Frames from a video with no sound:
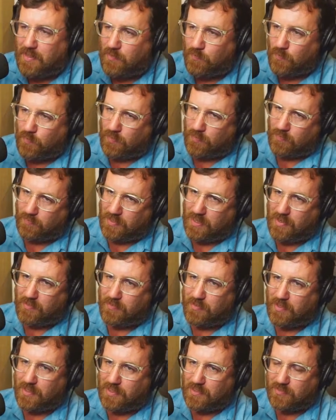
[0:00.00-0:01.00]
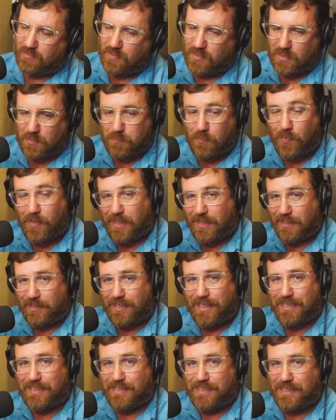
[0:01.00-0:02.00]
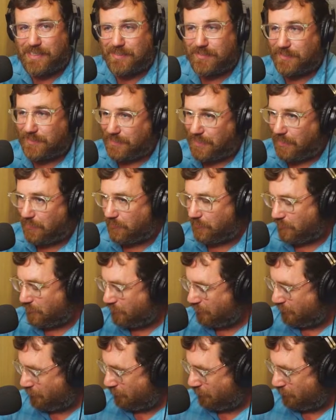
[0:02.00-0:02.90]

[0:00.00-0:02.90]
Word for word: that we're calculating sensible and latent heat together.